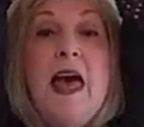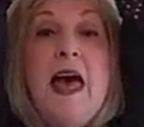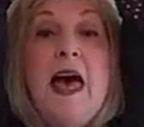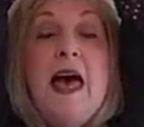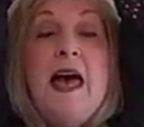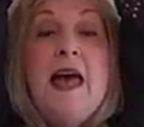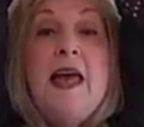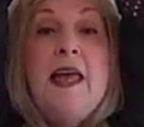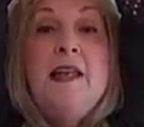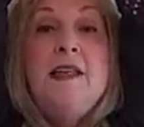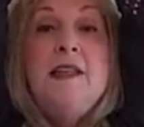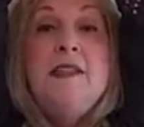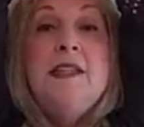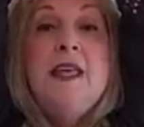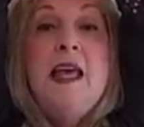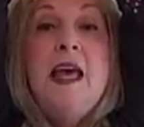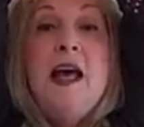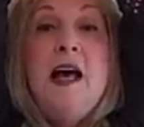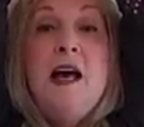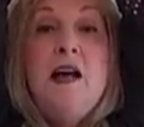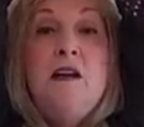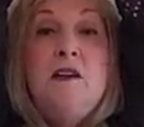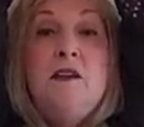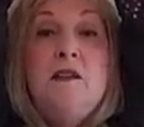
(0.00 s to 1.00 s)
and
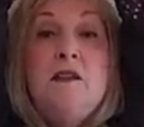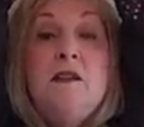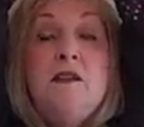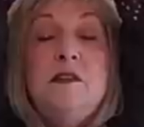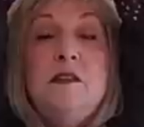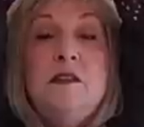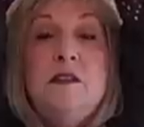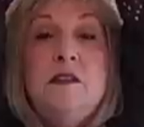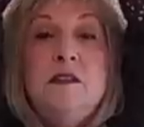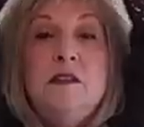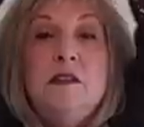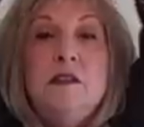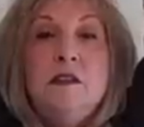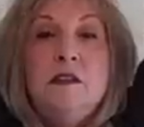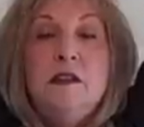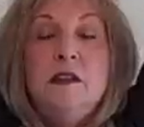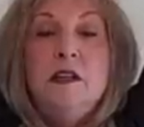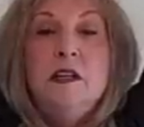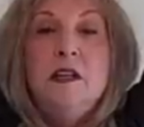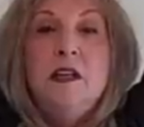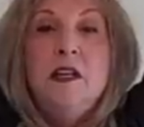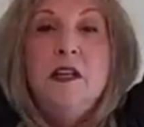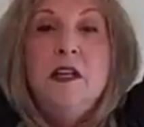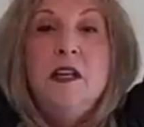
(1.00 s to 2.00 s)
down.
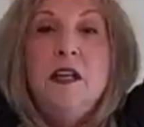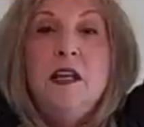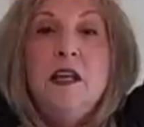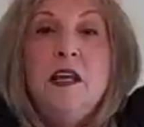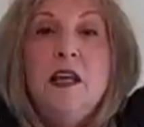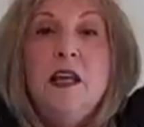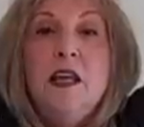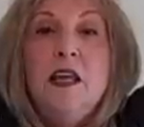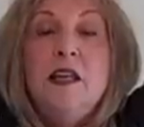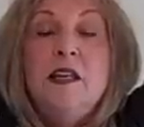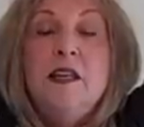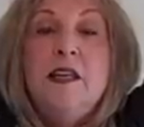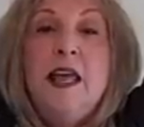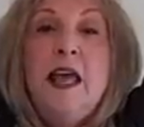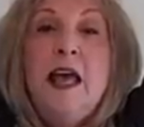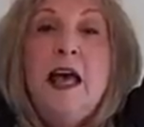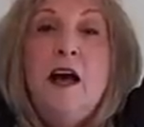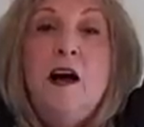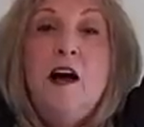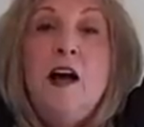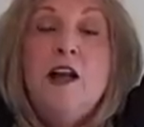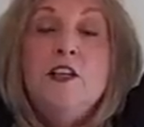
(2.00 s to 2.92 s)
Now,